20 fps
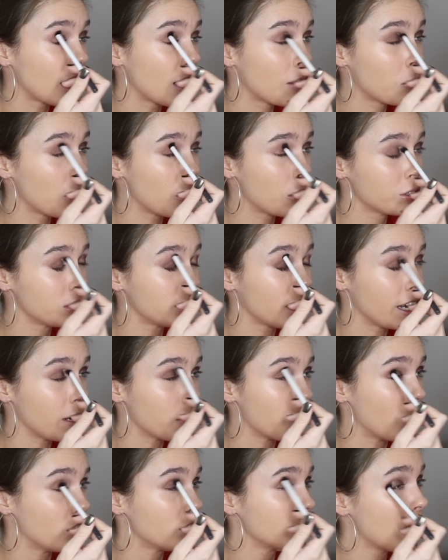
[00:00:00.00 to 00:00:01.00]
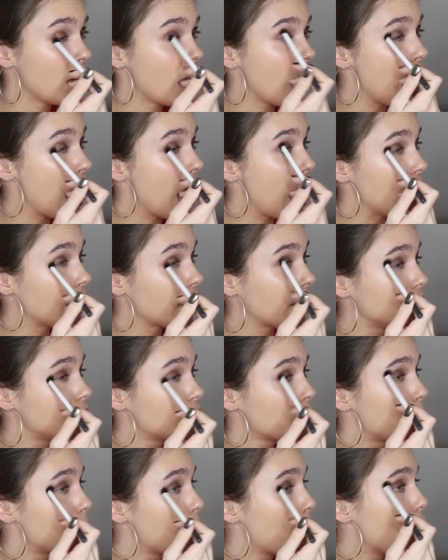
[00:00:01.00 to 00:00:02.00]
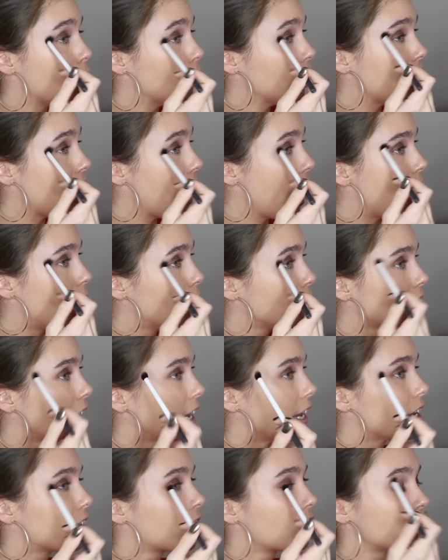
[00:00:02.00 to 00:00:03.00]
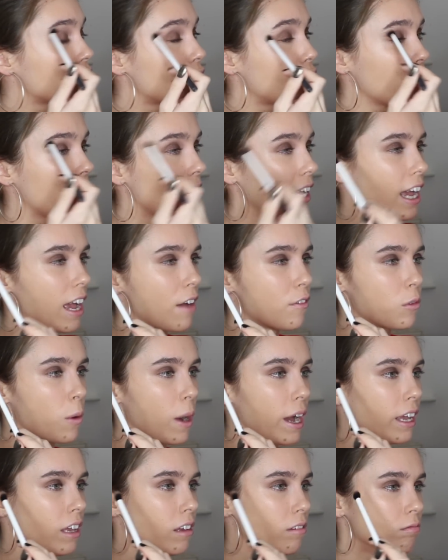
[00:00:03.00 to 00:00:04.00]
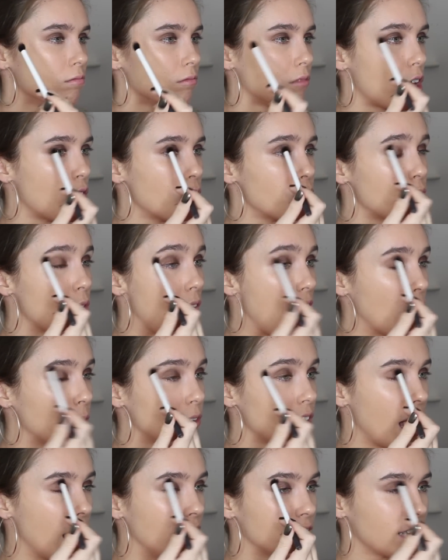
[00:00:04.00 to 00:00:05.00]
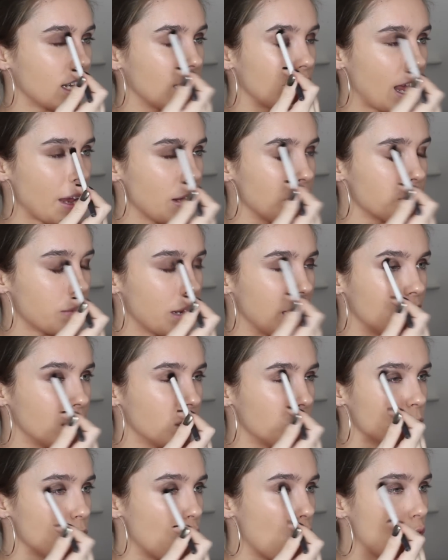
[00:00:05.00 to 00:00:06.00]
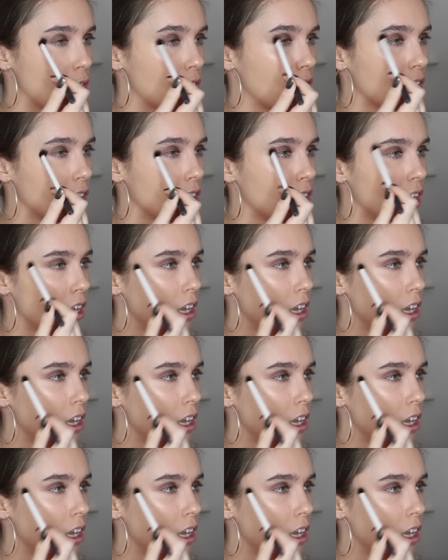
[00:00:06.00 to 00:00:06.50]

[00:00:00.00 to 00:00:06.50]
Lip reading: And what I was saying was, I like to pull it out, like, because I feel like I have quite round eyes and I like making them look